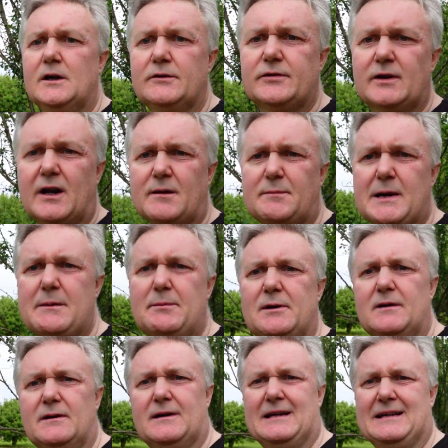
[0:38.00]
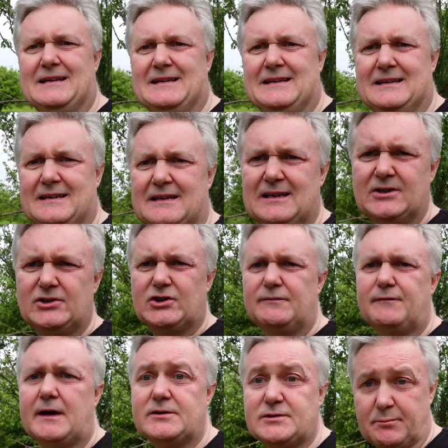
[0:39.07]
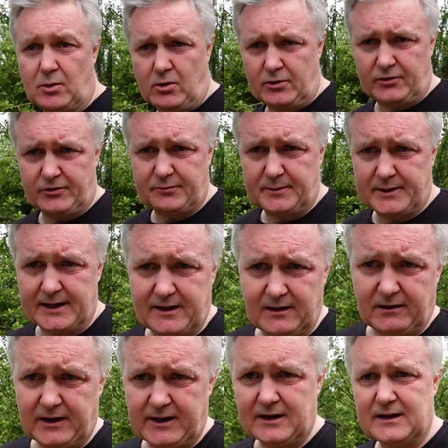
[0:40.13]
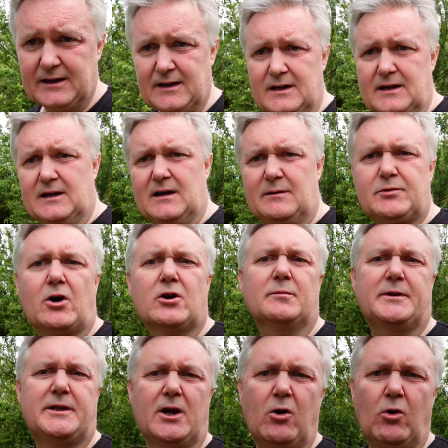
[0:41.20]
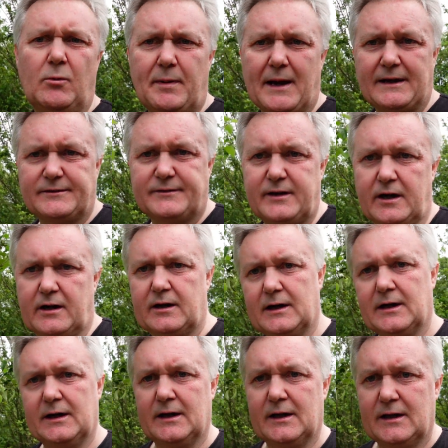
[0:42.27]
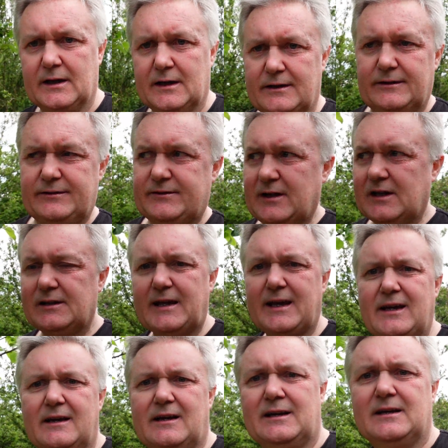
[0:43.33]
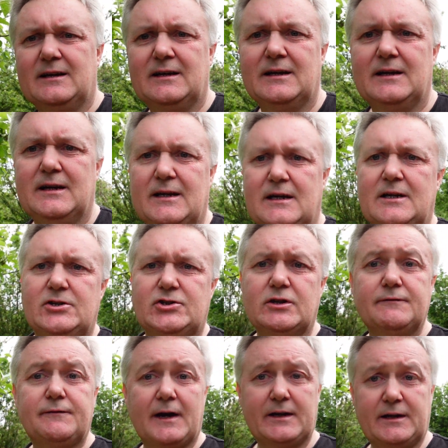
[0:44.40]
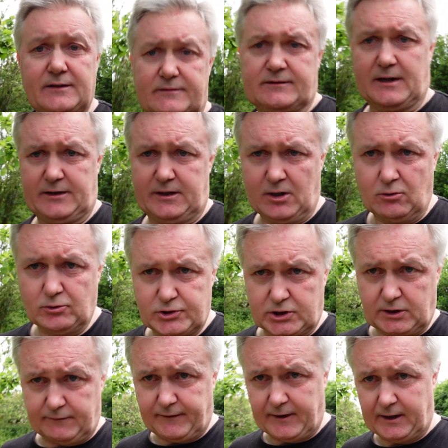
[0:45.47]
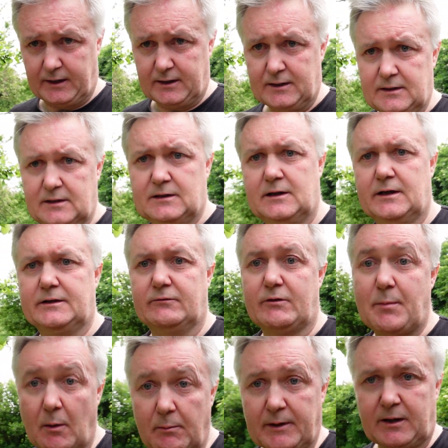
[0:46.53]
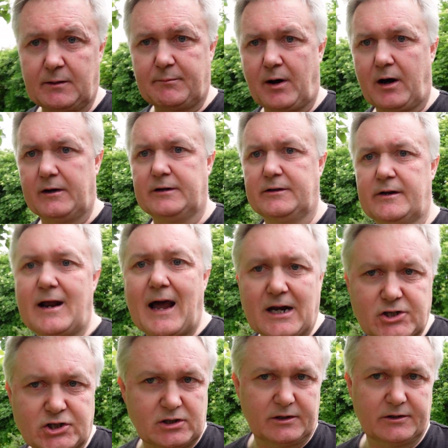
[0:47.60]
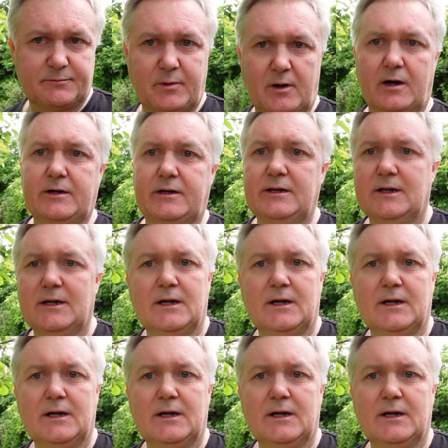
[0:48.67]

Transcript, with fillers: See, a lot of people, Sinn Féin supporters particularly, talking about the old base here, still think Sinn Féin is like the old Sinn Féin, like the Republican Party, the Nationalist Party.